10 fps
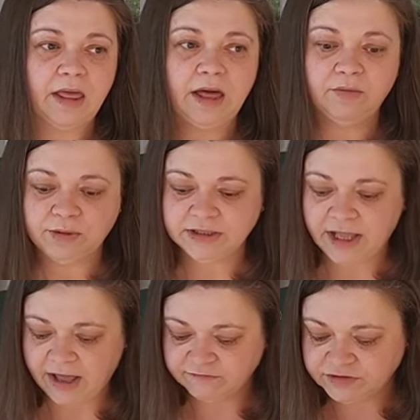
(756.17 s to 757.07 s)
I will
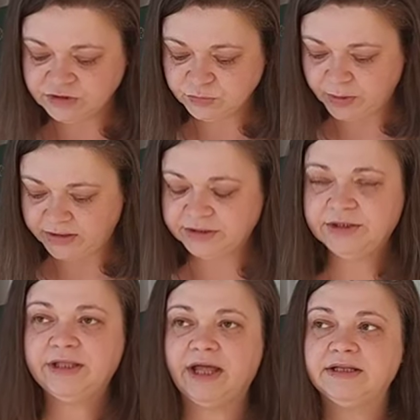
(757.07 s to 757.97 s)
have a
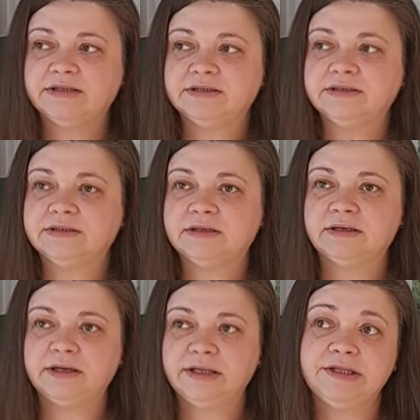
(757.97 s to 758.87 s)
sweater that
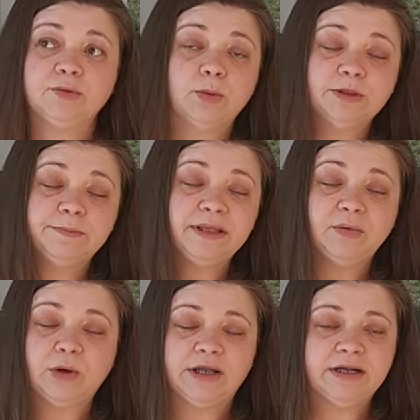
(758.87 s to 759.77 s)
it will be
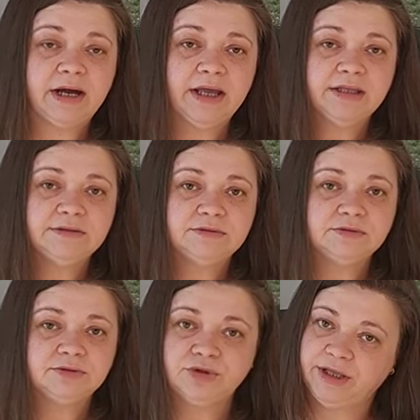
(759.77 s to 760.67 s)
what I
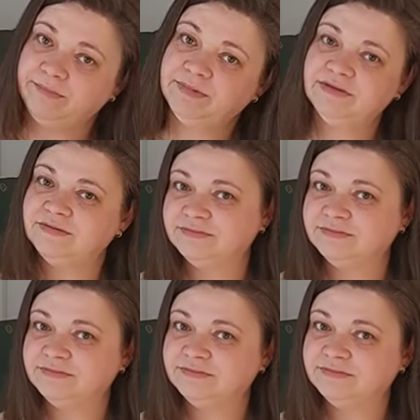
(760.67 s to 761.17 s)
dreamed